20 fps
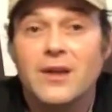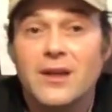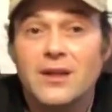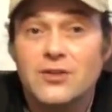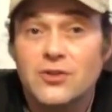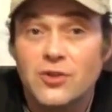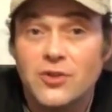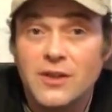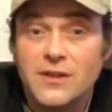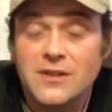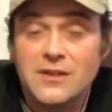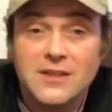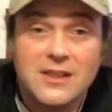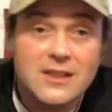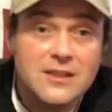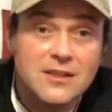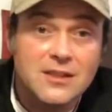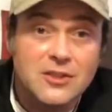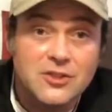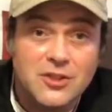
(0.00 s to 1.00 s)
It's early in the
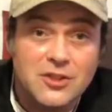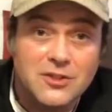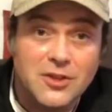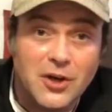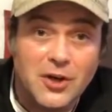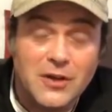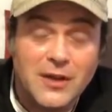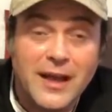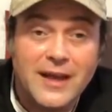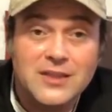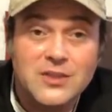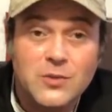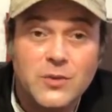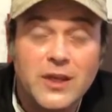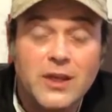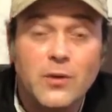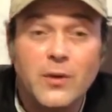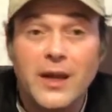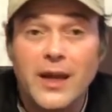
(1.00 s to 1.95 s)
season. It just started last week.